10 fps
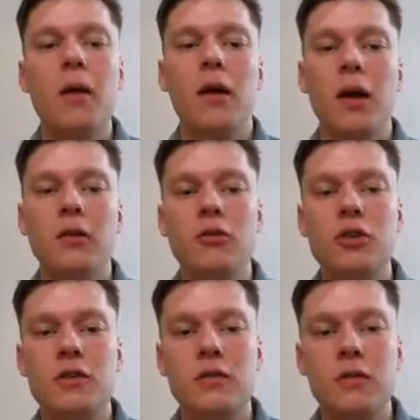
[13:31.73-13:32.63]
and you
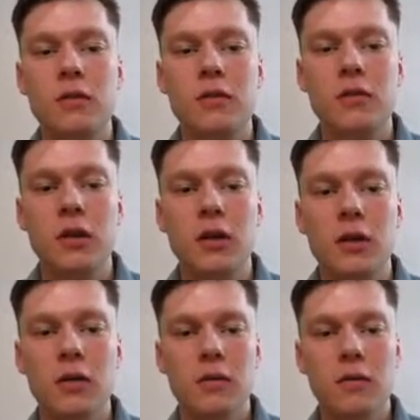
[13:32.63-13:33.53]
just
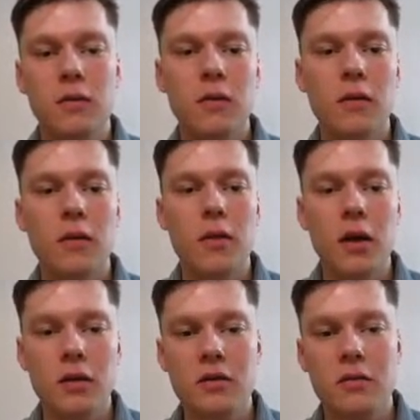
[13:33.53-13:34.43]
see
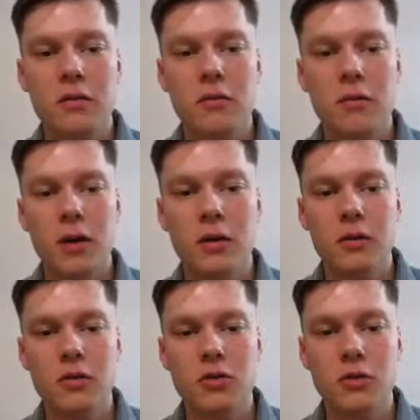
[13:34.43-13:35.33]
this, right,
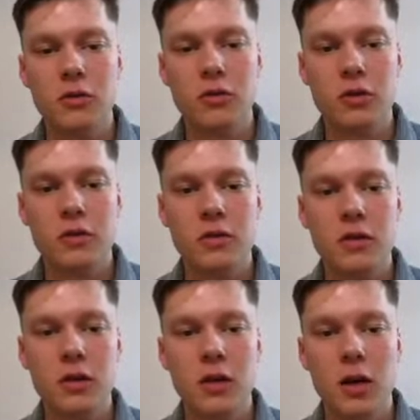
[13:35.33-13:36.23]
you just
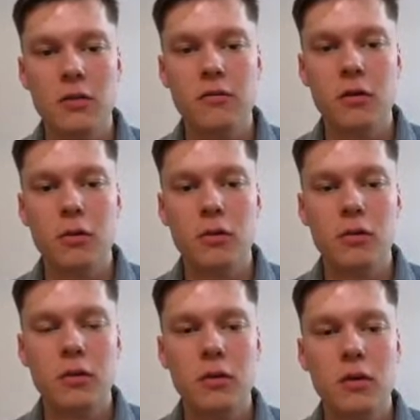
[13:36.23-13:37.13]
see info,
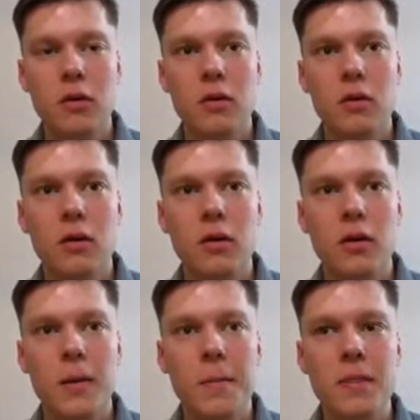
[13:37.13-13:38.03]

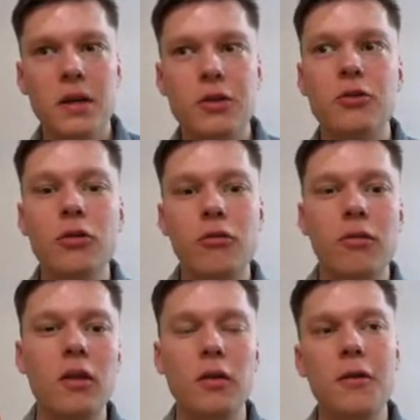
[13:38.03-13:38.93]
you don't
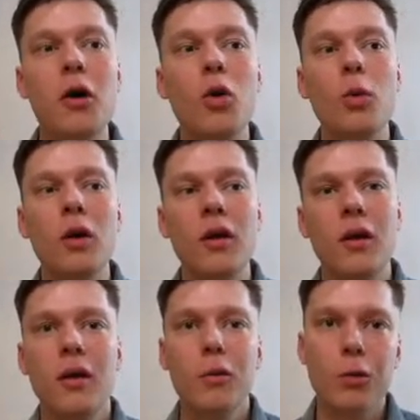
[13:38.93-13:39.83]
really know
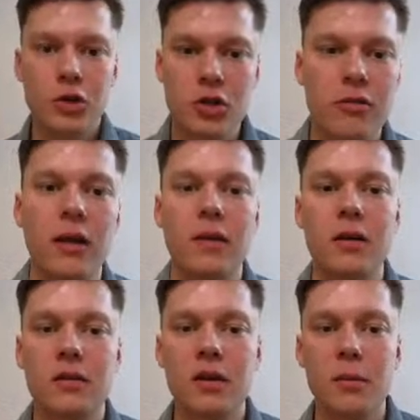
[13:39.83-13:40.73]
which crate that
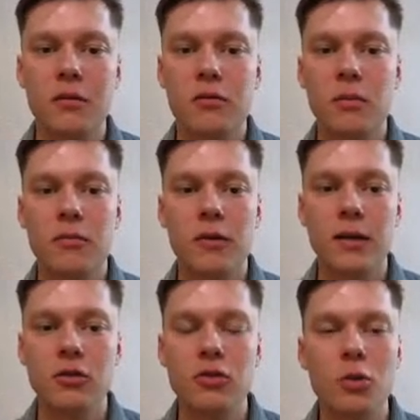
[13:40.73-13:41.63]
is coming from, right?
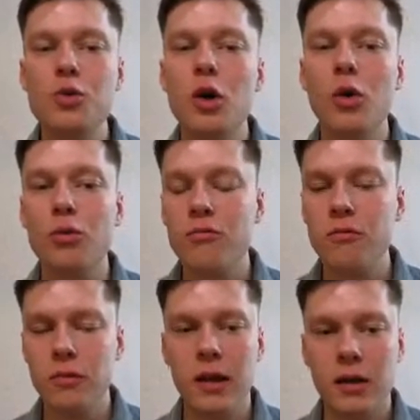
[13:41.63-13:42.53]
You don't know
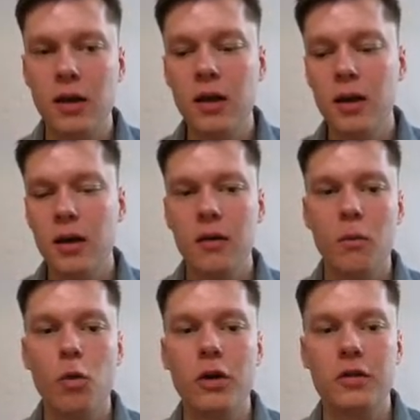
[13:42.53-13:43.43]
like
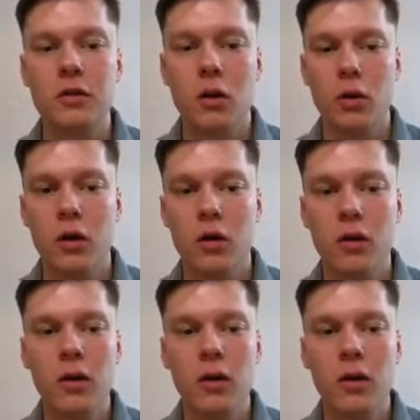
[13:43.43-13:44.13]
what is going on.